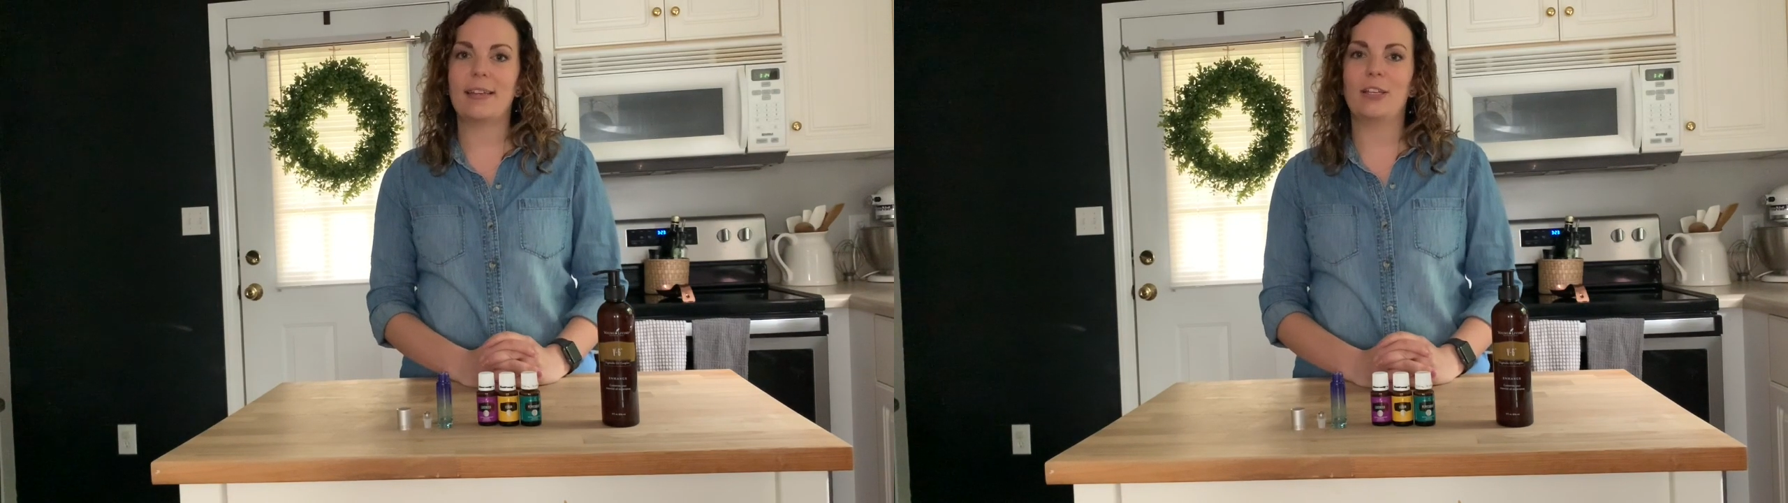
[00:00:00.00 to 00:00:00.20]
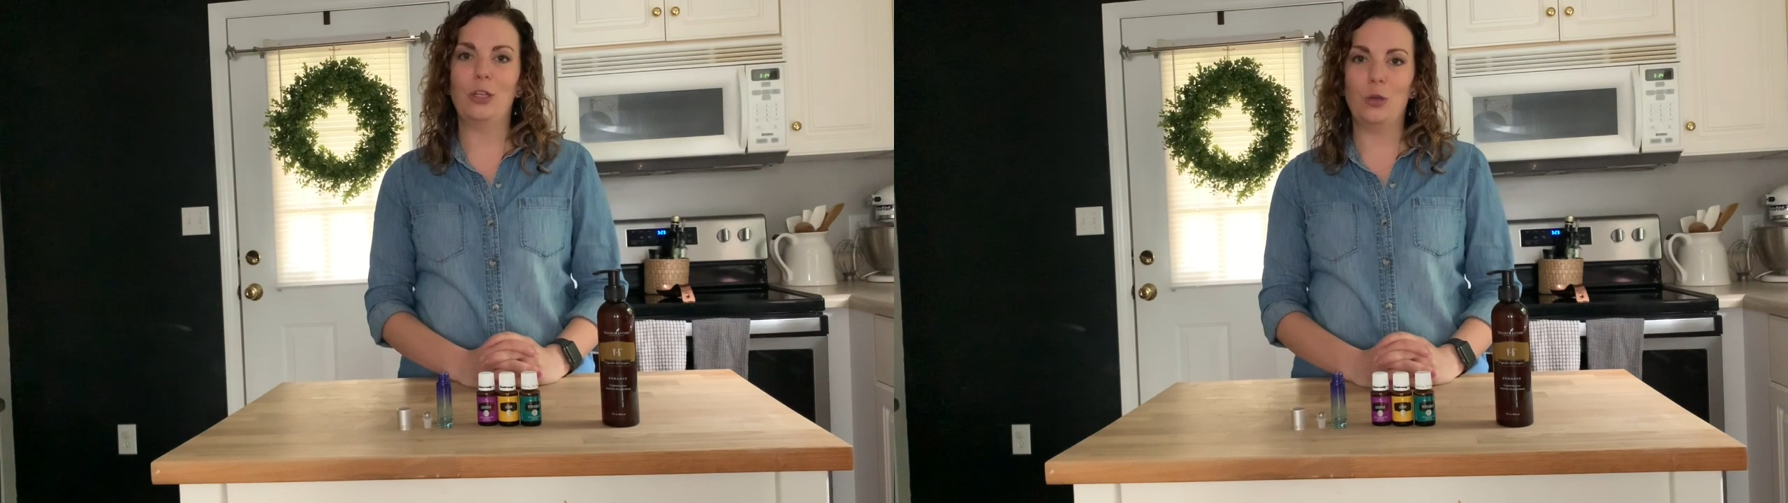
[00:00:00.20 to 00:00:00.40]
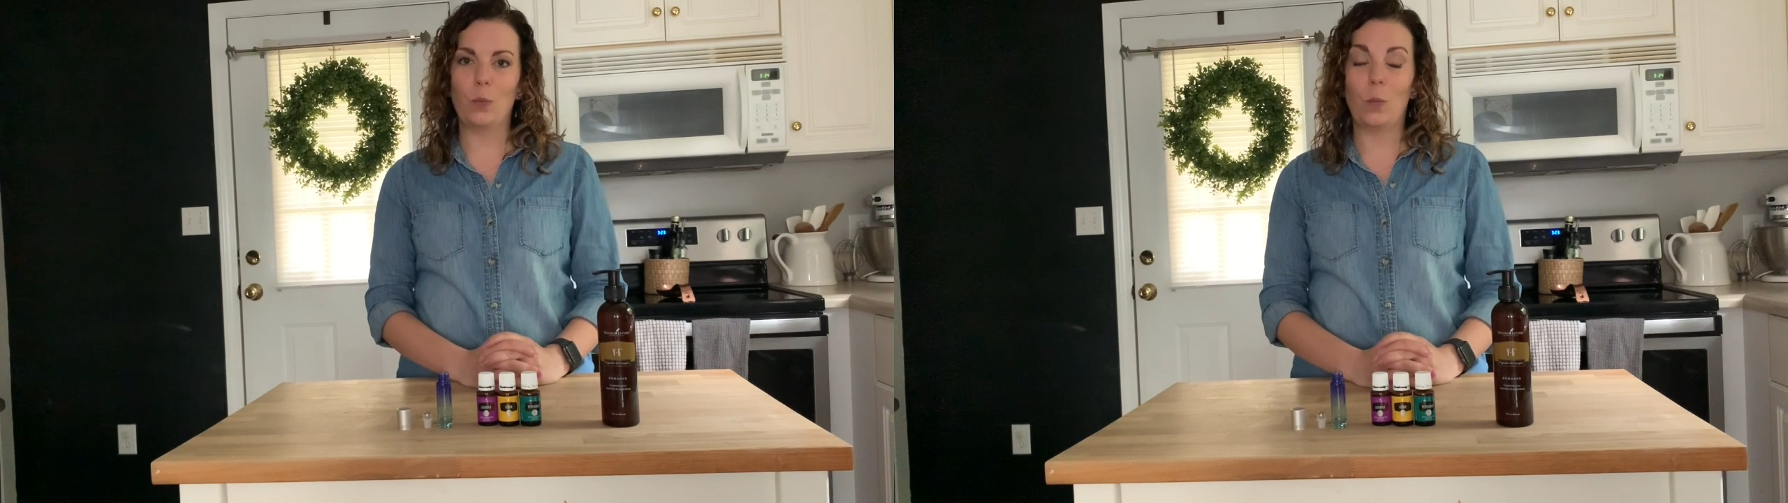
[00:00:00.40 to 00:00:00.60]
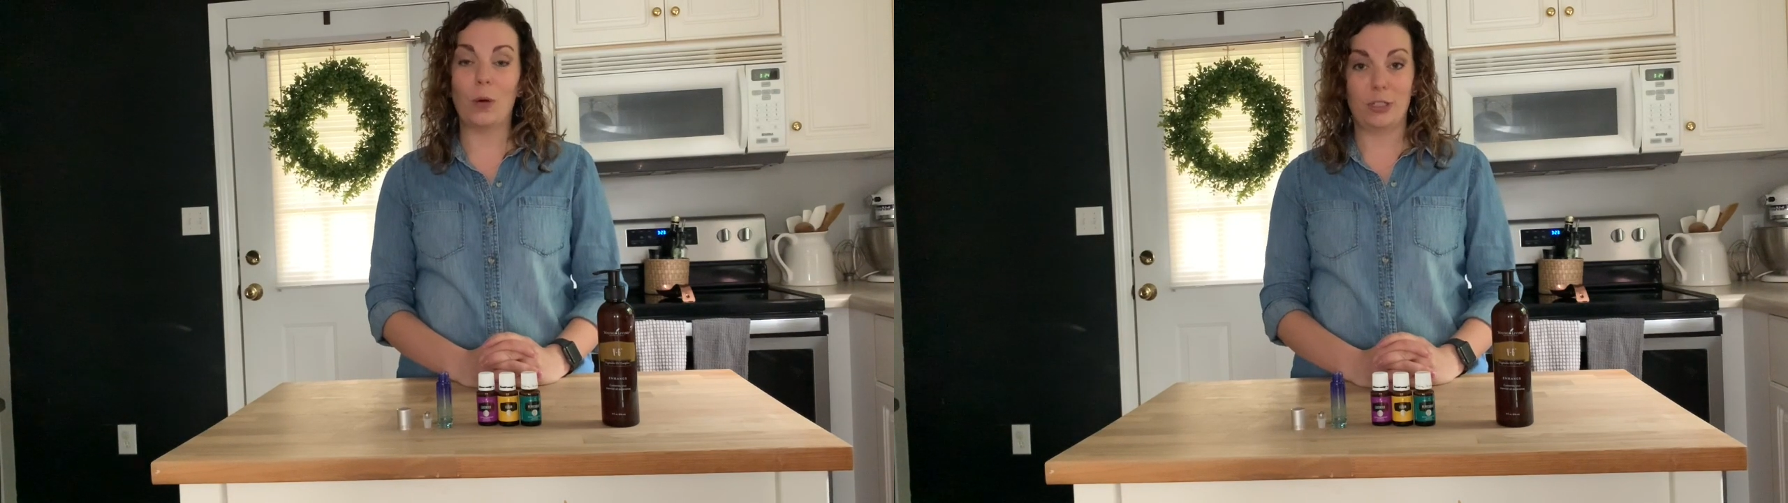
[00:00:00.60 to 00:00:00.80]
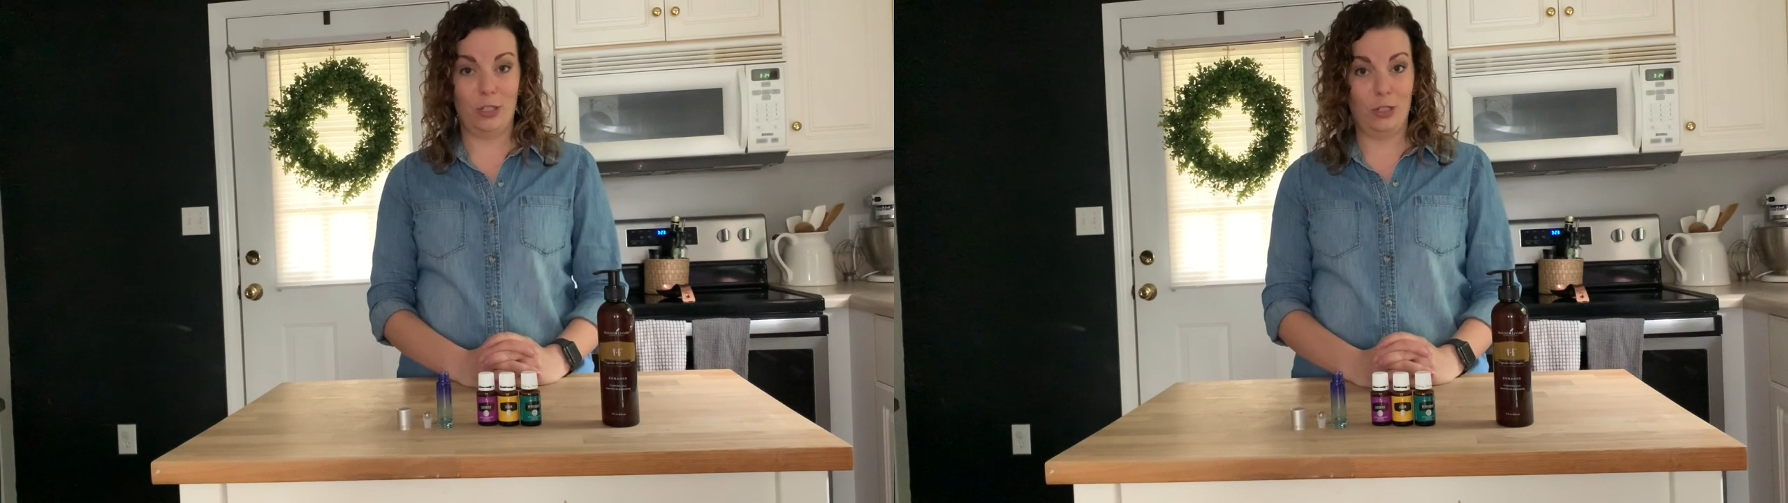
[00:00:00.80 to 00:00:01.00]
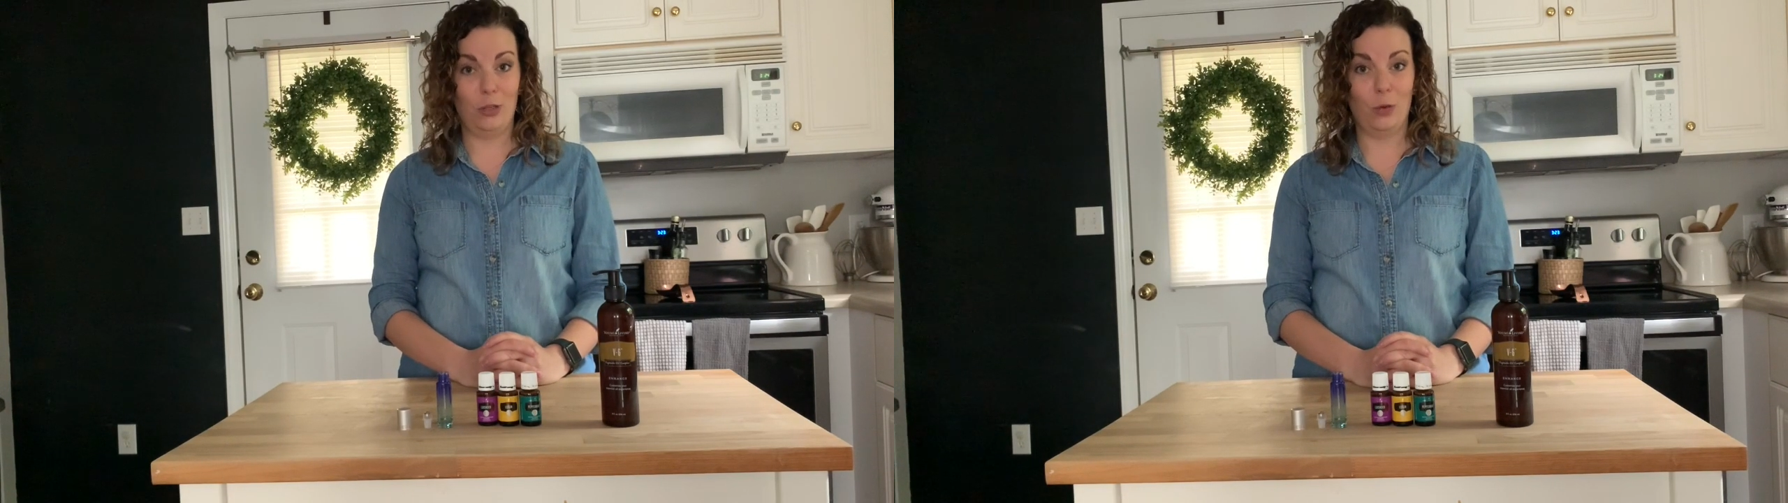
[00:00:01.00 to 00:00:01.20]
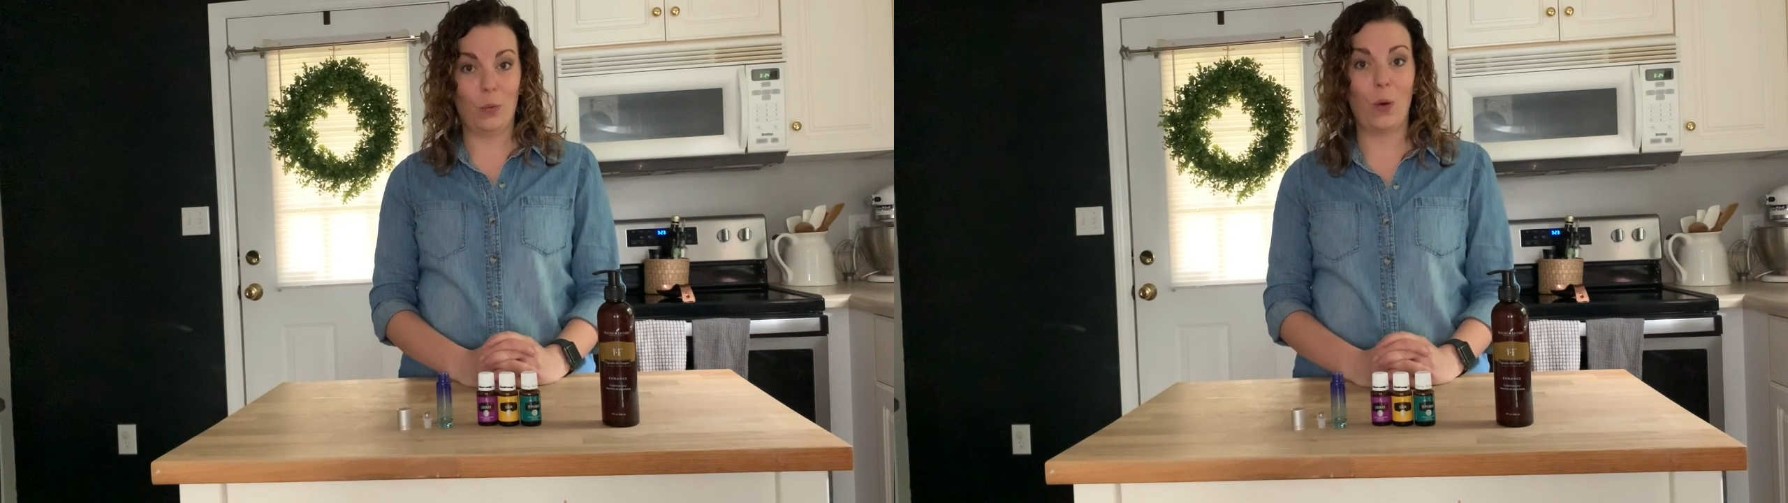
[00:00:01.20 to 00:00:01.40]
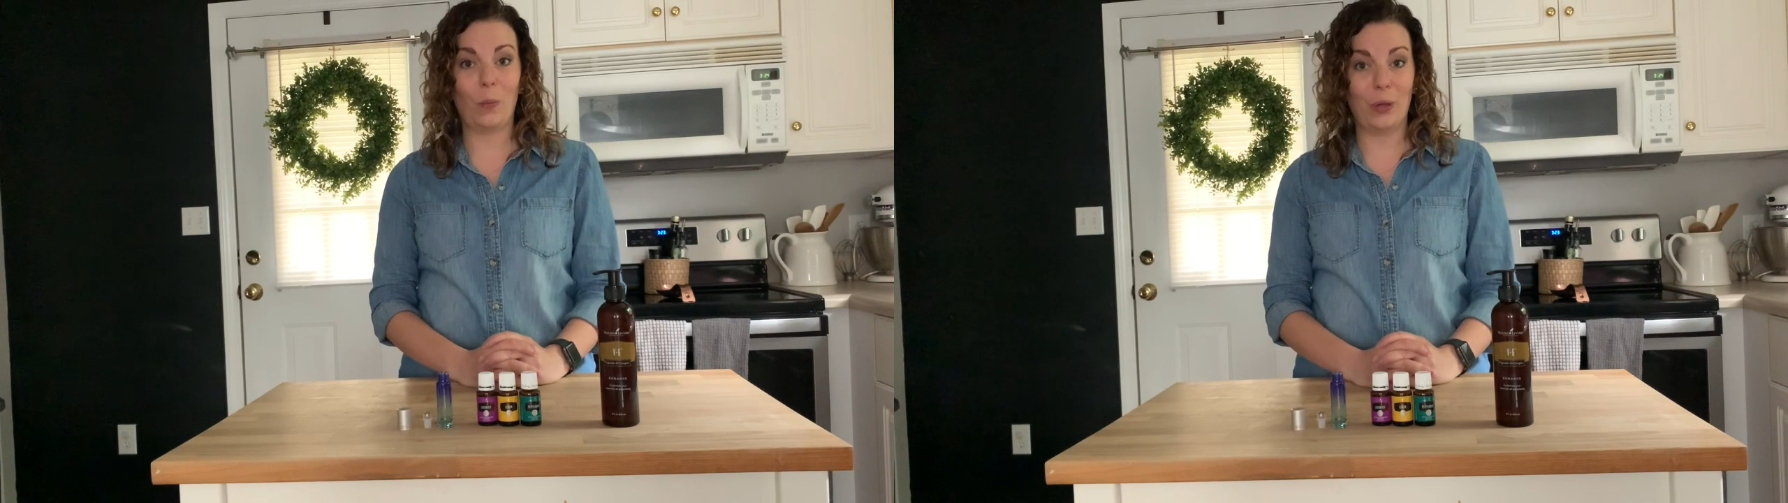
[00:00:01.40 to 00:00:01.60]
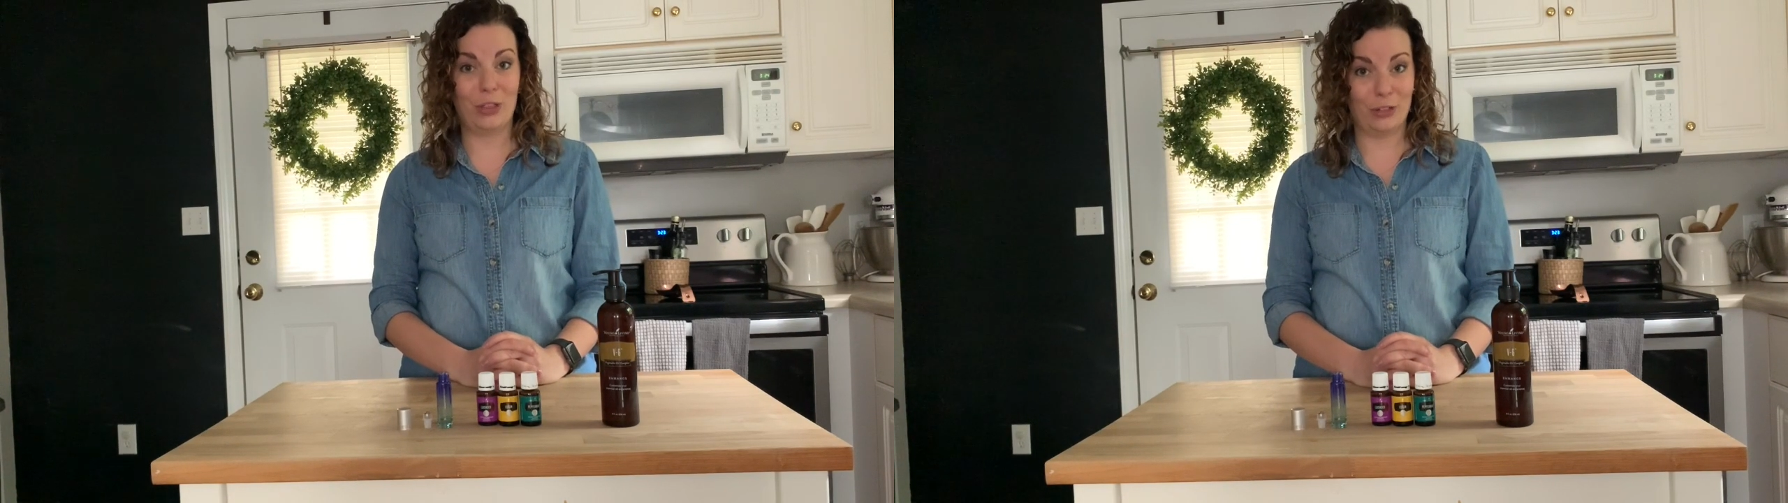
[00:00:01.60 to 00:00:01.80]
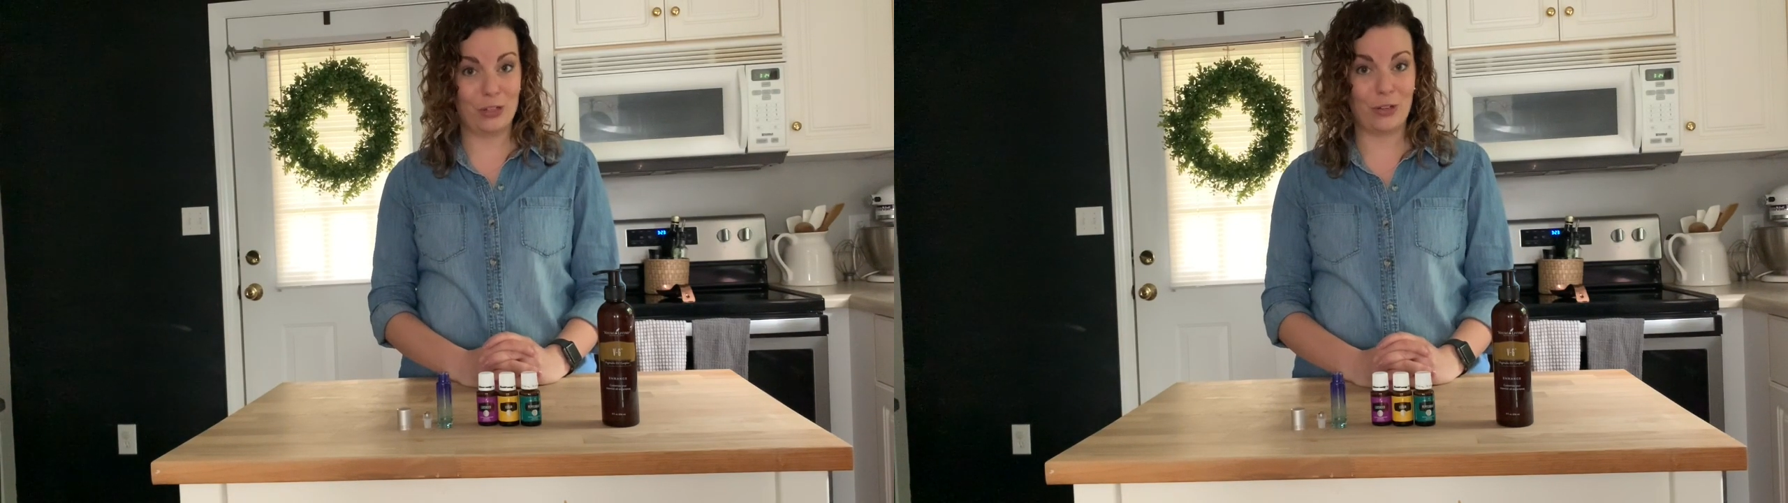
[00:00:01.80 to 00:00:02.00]
you will want to do with
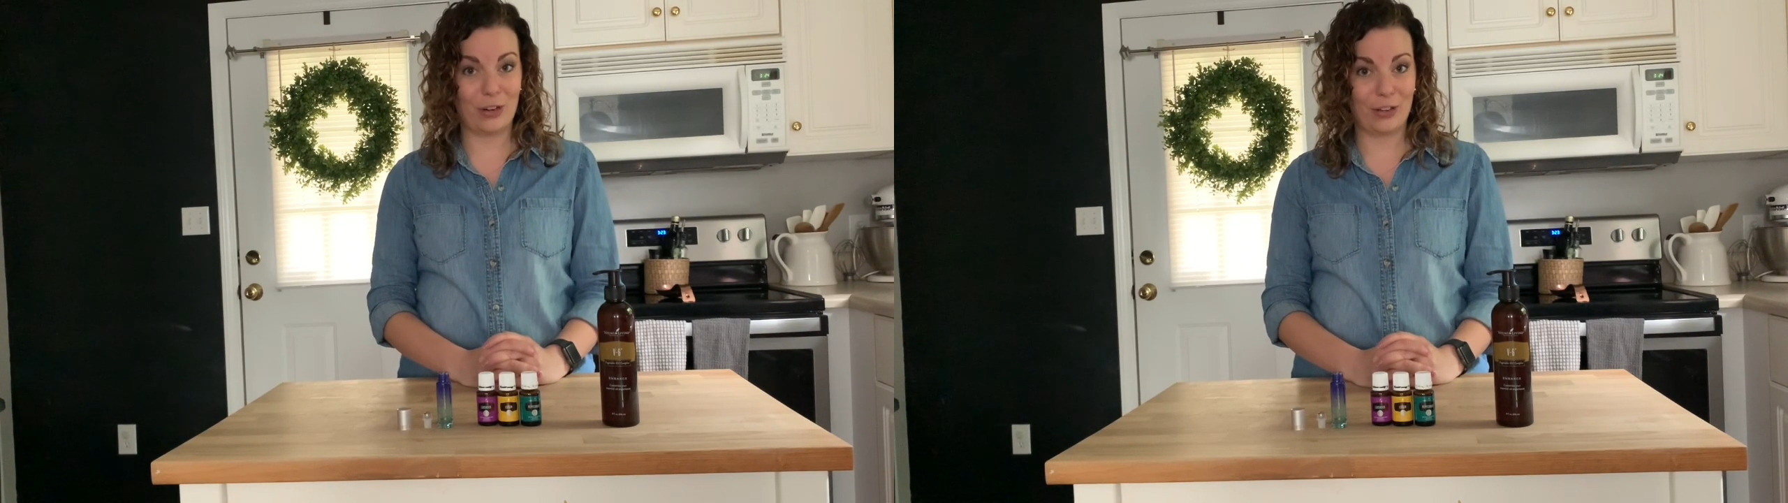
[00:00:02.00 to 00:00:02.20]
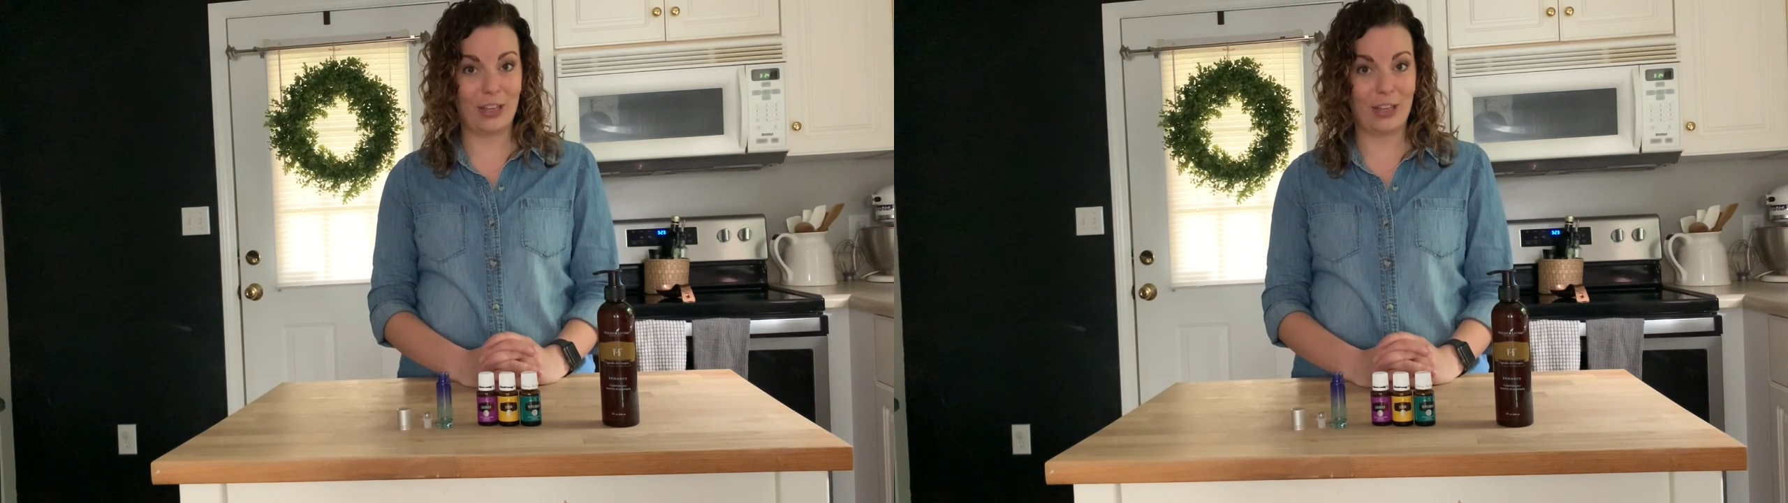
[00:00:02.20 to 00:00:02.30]
your starter